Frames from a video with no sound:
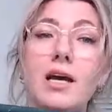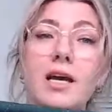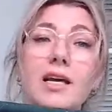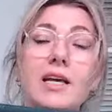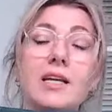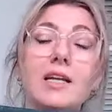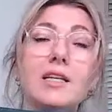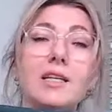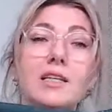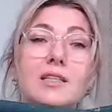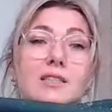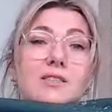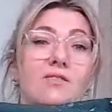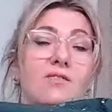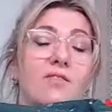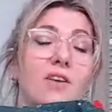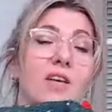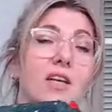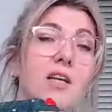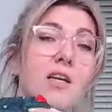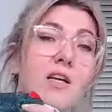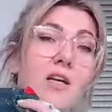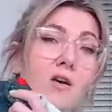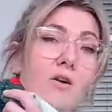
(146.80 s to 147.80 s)
in this
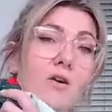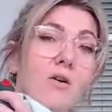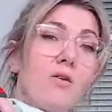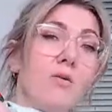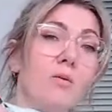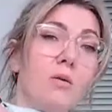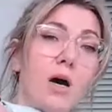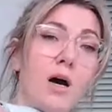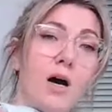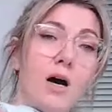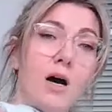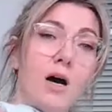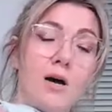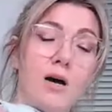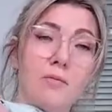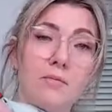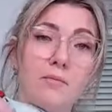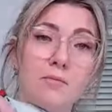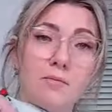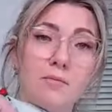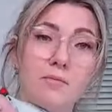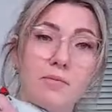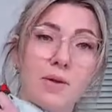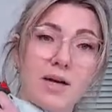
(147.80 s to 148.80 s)
video,
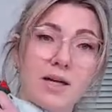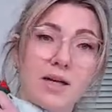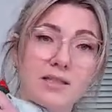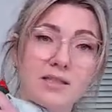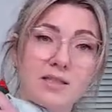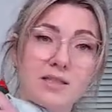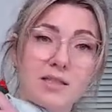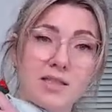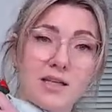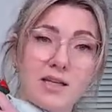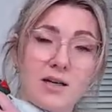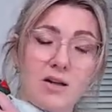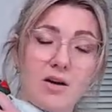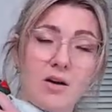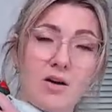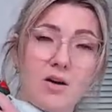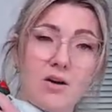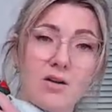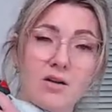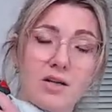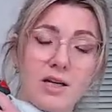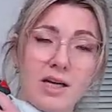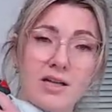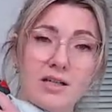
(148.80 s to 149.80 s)
um, but uh,
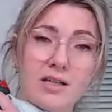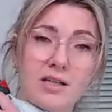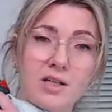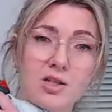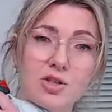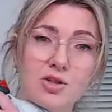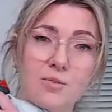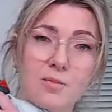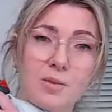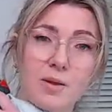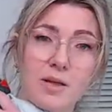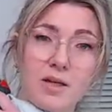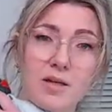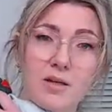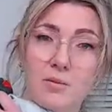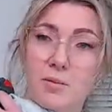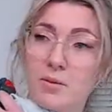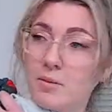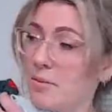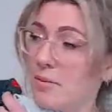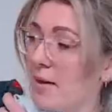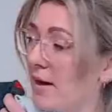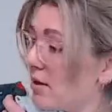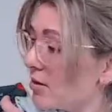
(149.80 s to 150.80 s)
online they should be a little
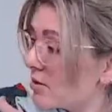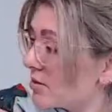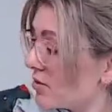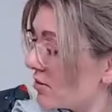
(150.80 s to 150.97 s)
bit better.